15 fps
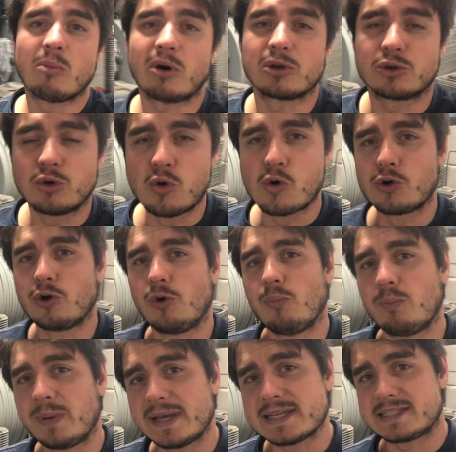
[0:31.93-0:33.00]
but Google
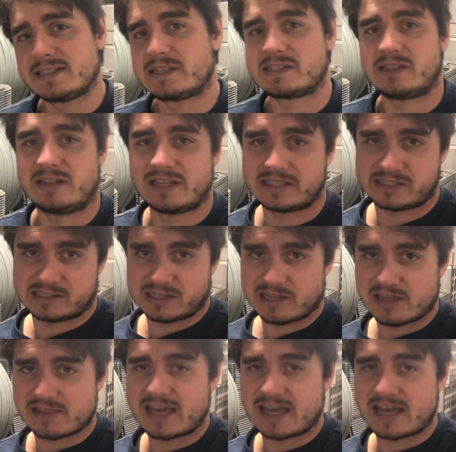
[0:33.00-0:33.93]
business listing.